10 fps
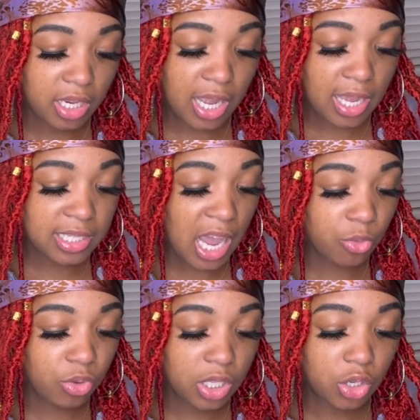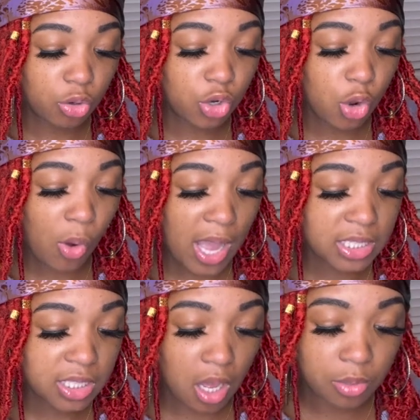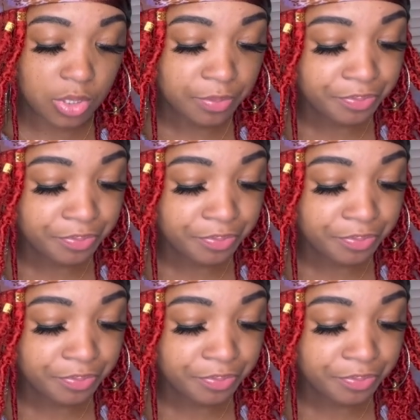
guys. I really don't know why I stopped.